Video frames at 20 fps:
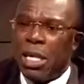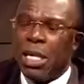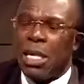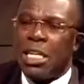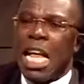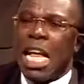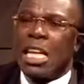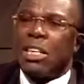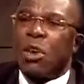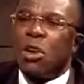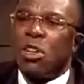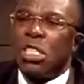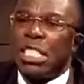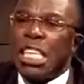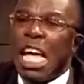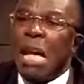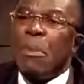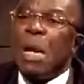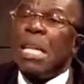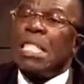that
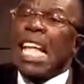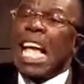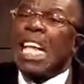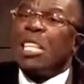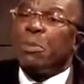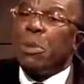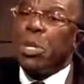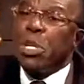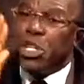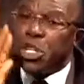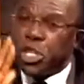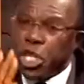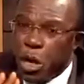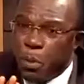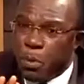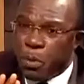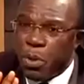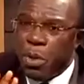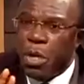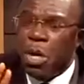consignment has been
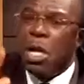shipped,